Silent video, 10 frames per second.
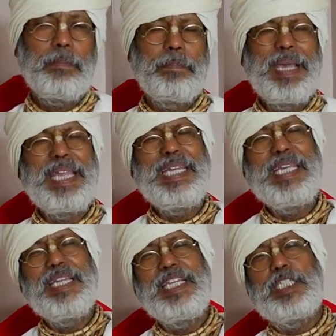
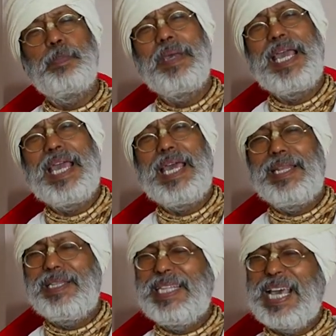Many rich
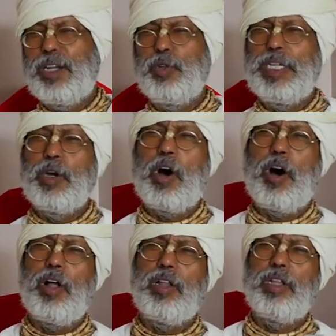men, they are doing
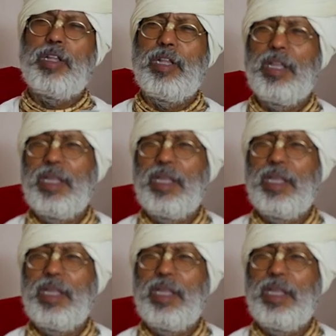all